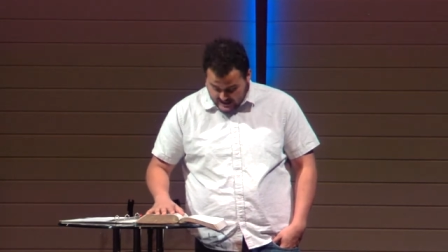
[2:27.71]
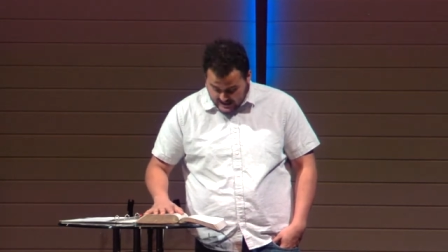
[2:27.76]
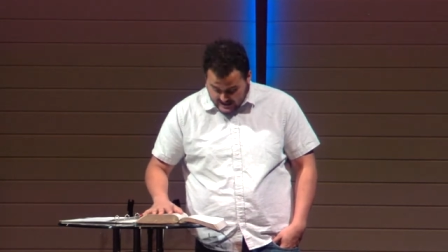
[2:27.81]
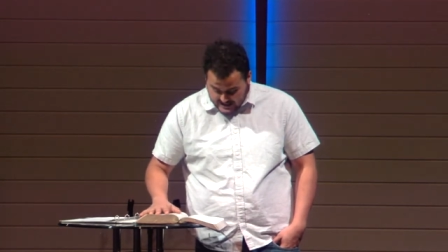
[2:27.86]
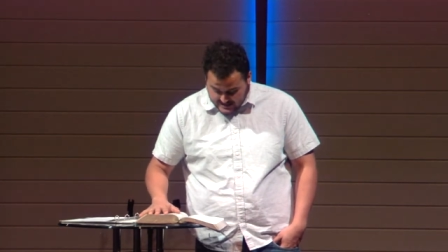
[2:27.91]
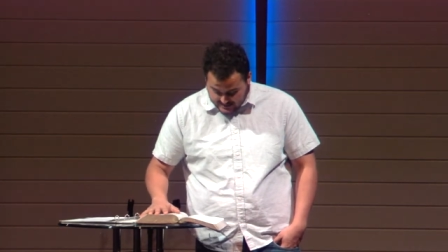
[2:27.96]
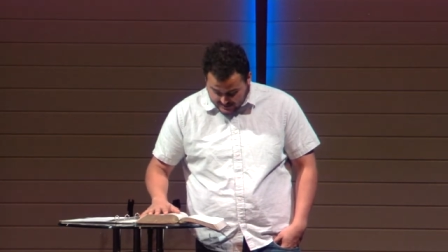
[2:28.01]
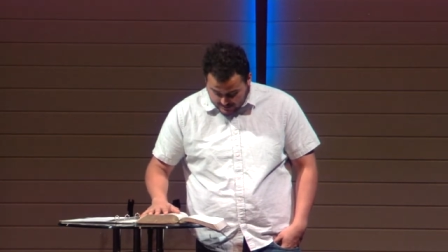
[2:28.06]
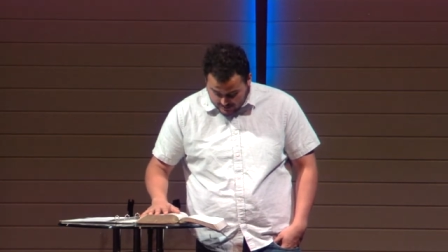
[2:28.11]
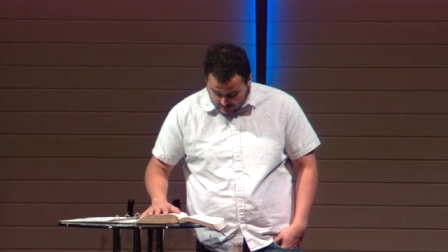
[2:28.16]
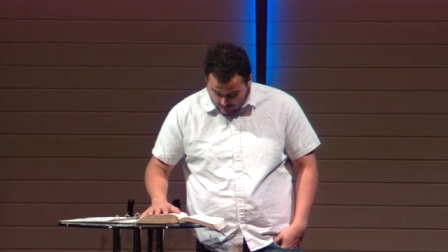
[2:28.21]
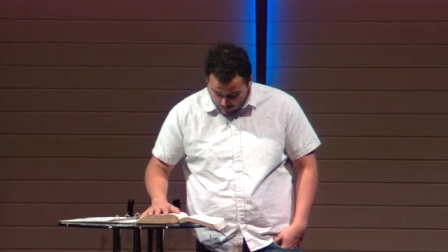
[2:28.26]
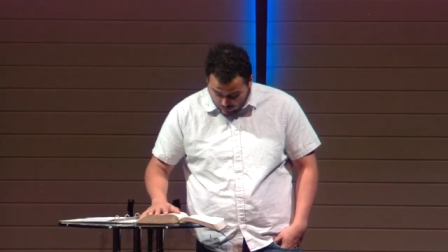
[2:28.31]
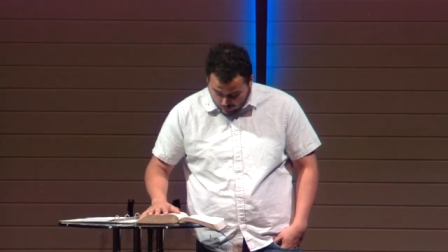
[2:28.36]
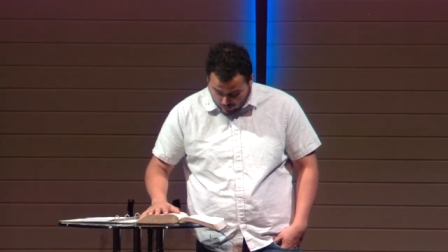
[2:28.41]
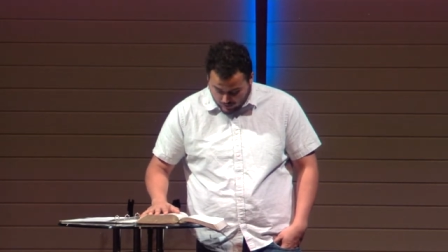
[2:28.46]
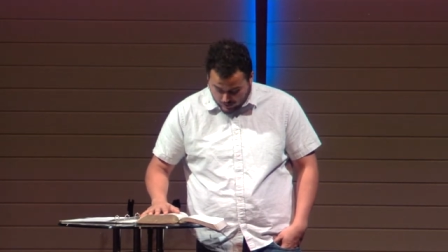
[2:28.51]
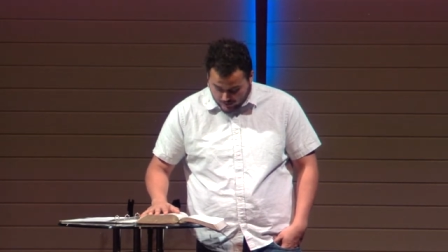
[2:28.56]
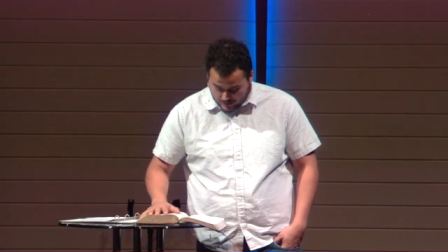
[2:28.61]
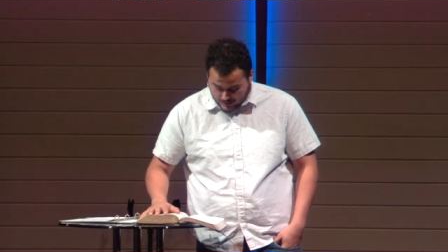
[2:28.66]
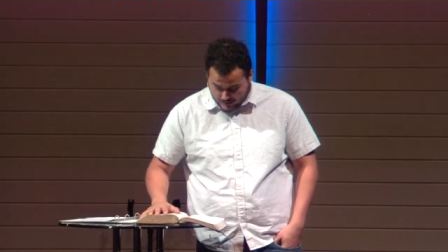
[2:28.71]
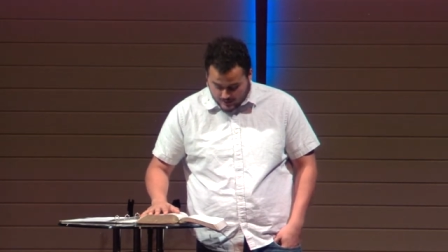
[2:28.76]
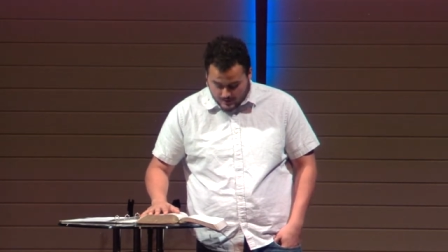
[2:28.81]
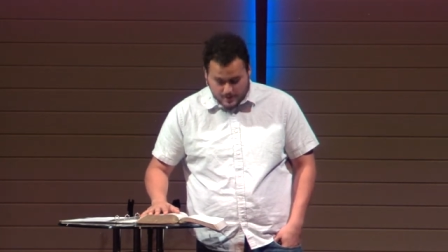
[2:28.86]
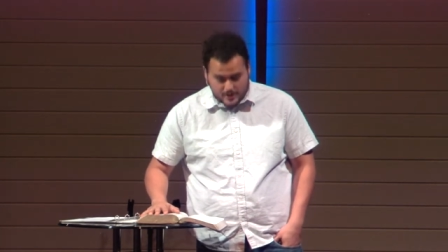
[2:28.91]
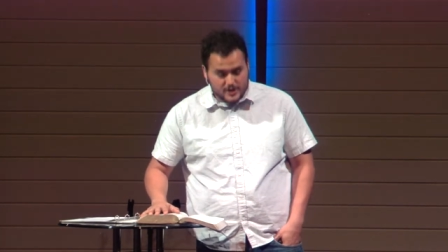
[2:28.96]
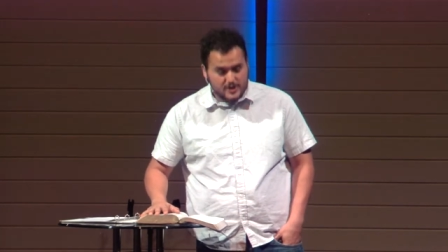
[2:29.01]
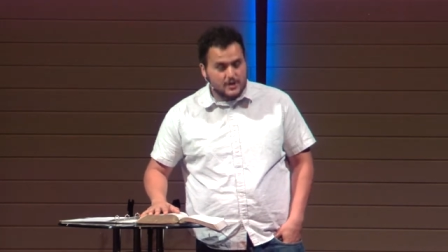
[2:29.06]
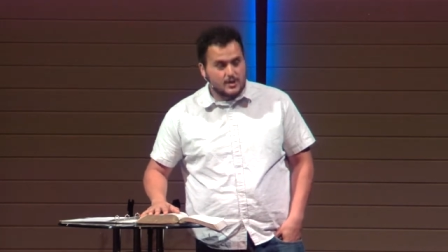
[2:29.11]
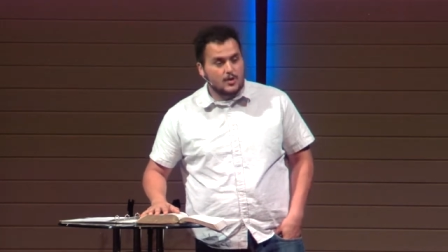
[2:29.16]
and the Lord
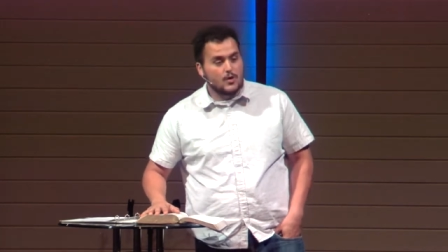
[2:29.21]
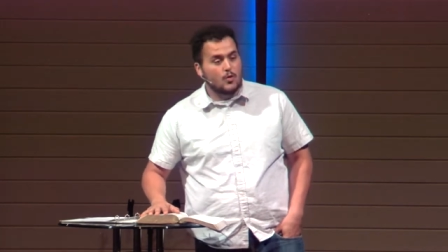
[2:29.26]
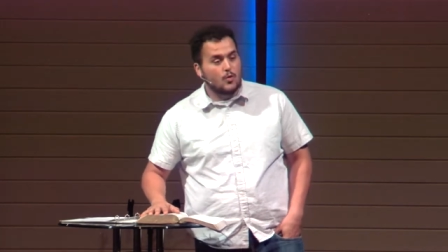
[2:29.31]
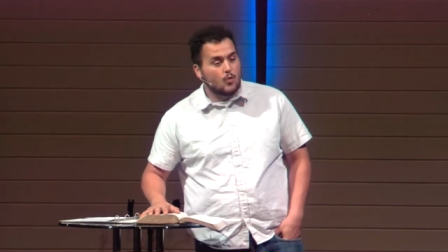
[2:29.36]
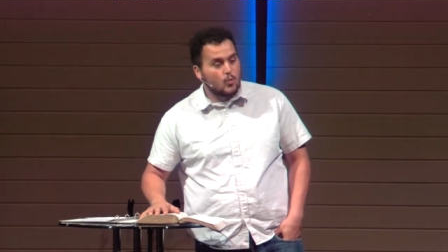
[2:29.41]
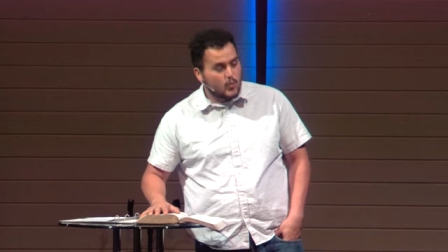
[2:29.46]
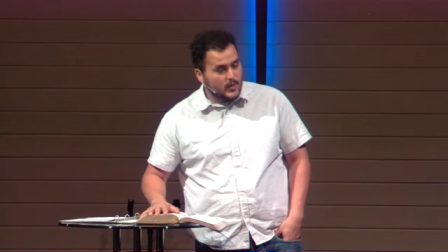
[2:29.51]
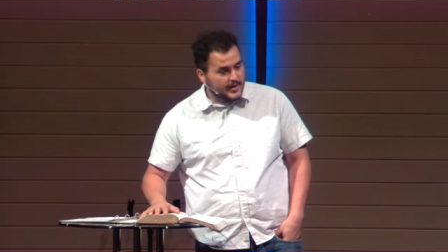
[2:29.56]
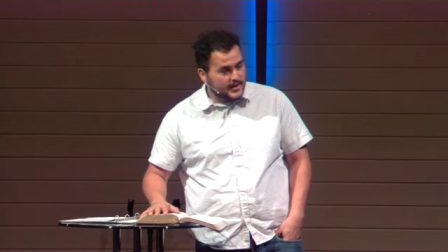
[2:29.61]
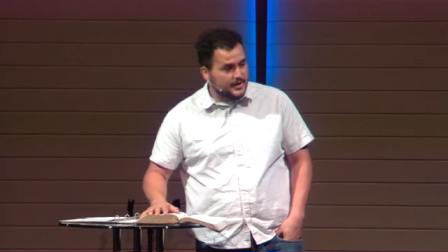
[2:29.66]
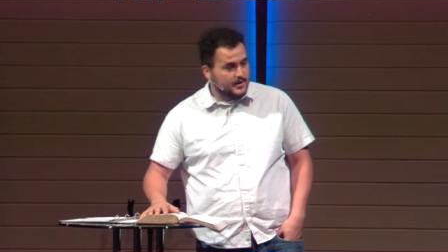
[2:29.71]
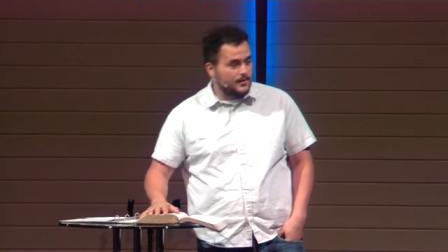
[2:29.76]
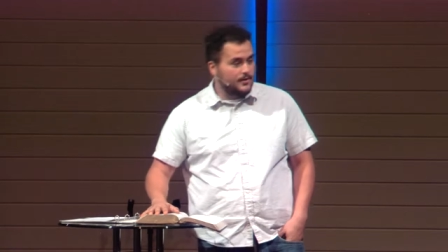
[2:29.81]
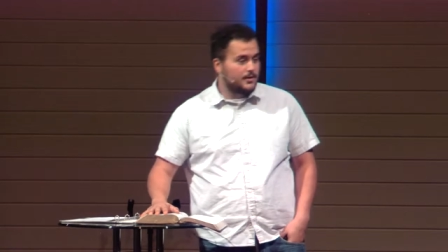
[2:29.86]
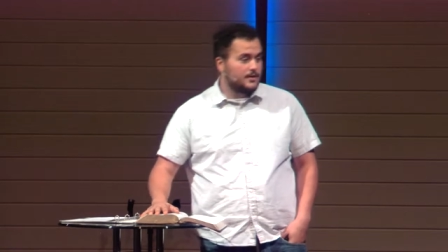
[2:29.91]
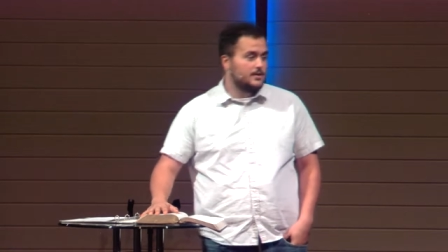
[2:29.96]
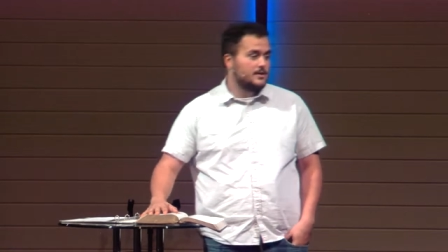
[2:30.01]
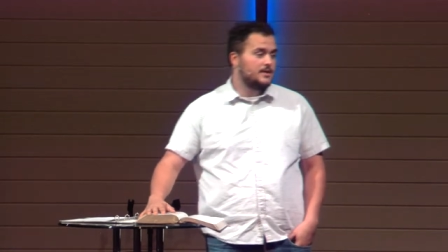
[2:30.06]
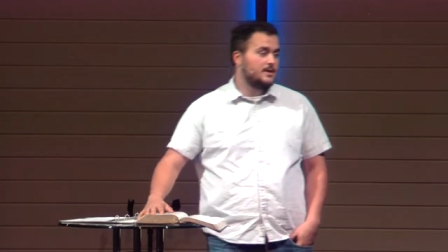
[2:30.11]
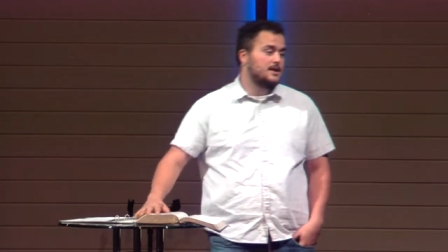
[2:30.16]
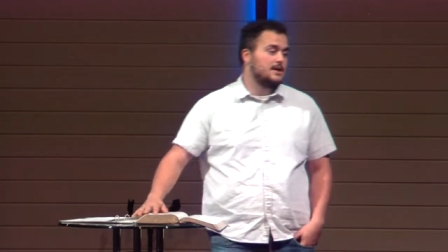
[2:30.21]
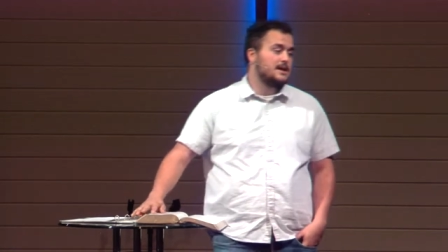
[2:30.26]
will